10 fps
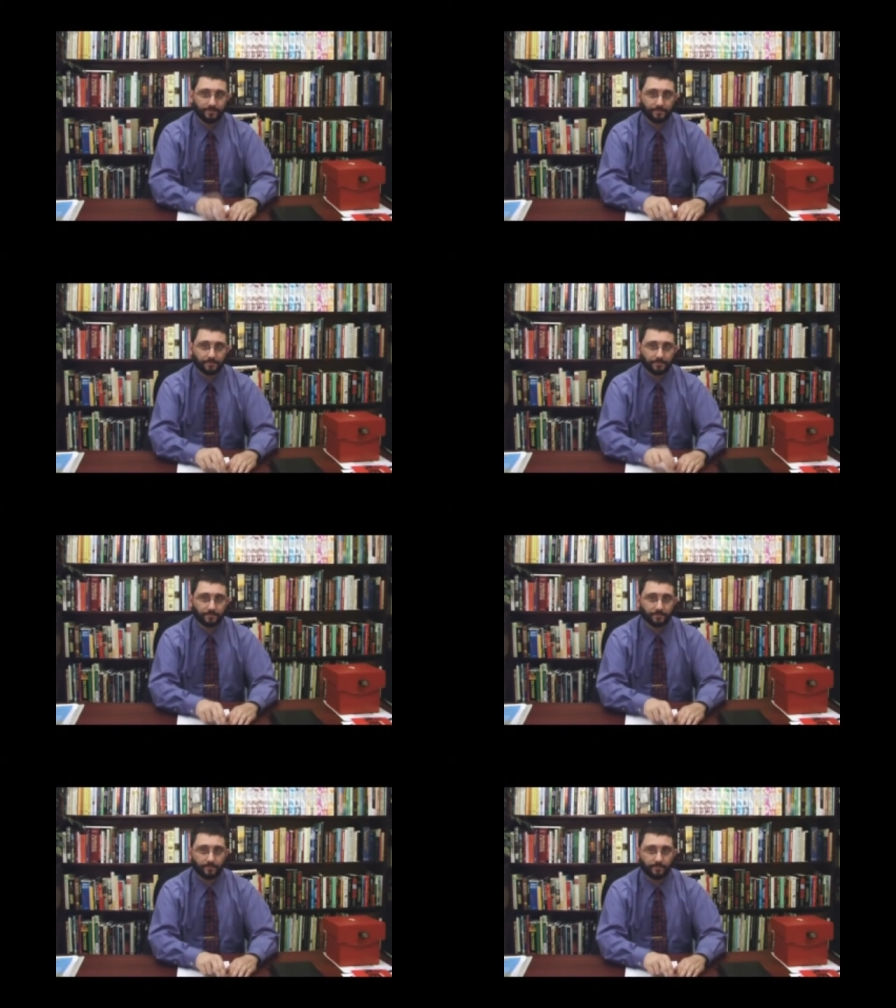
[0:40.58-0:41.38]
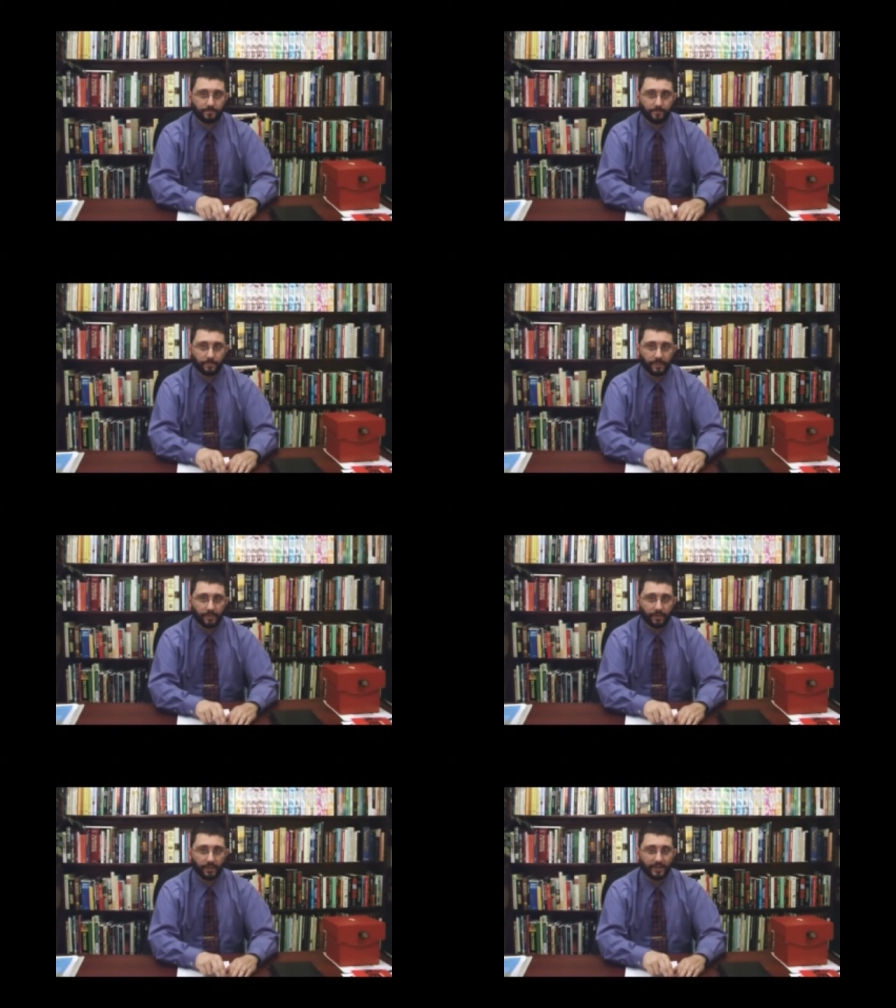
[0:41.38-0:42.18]

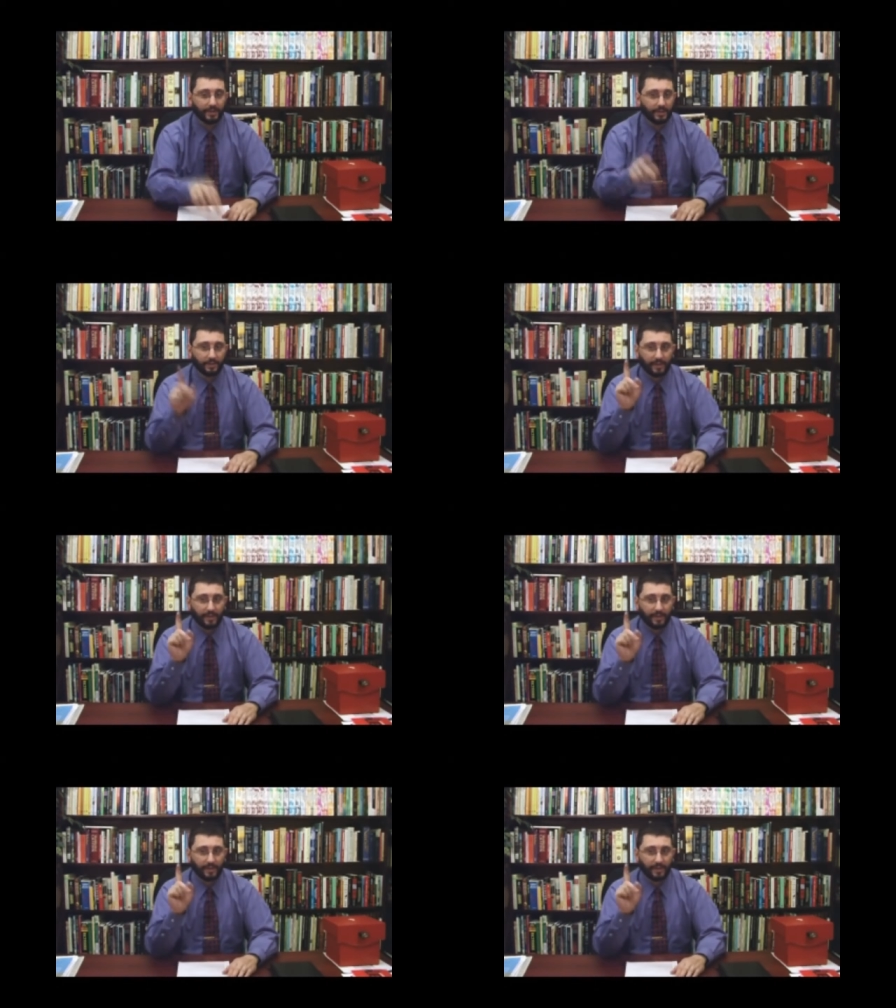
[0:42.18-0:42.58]
All right,